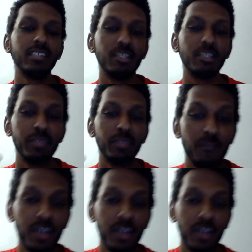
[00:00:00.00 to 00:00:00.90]
It's going
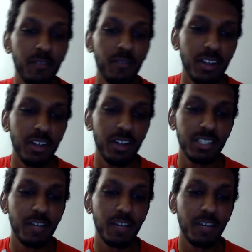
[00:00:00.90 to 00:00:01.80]
to be a very,
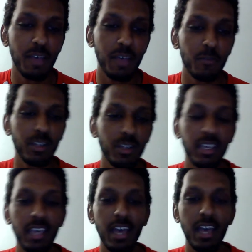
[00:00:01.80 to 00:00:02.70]
very tough
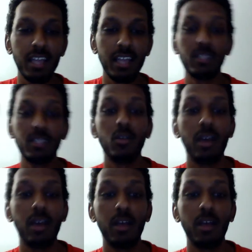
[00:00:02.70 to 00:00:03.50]
game. We're looking at